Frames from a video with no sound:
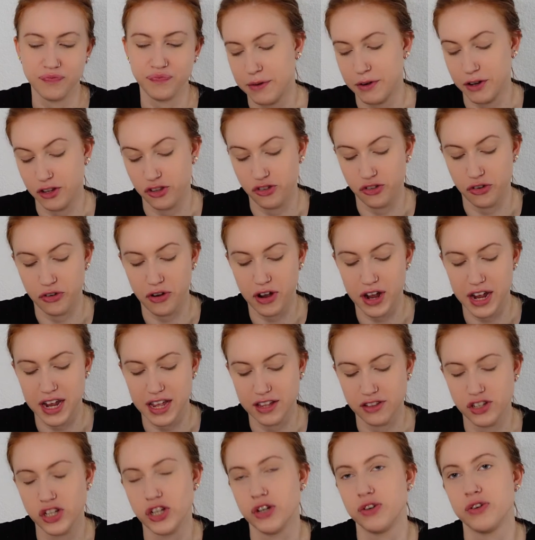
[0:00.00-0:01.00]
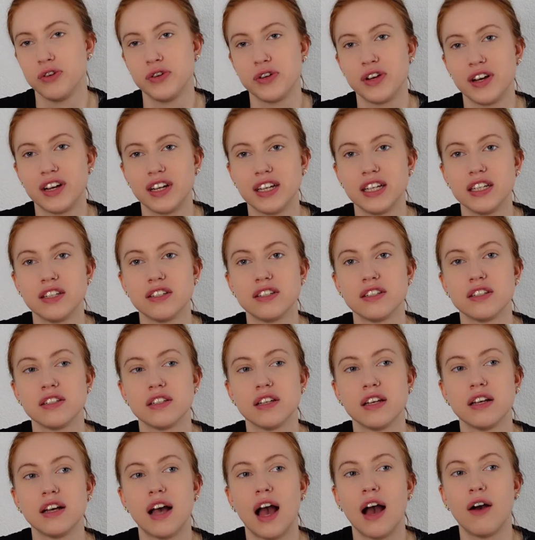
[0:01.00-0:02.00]
I'm going to try and show you
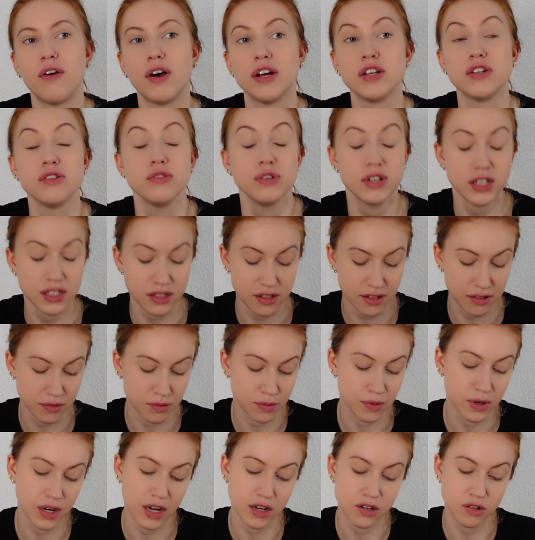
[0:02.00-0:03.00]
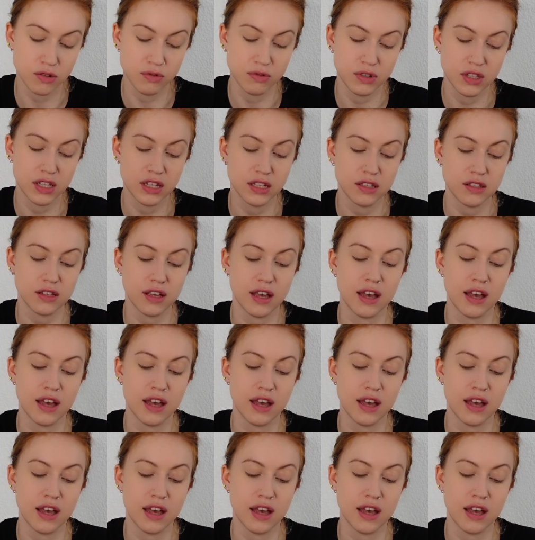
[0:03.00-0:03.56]
guys how I do it, what I do with it,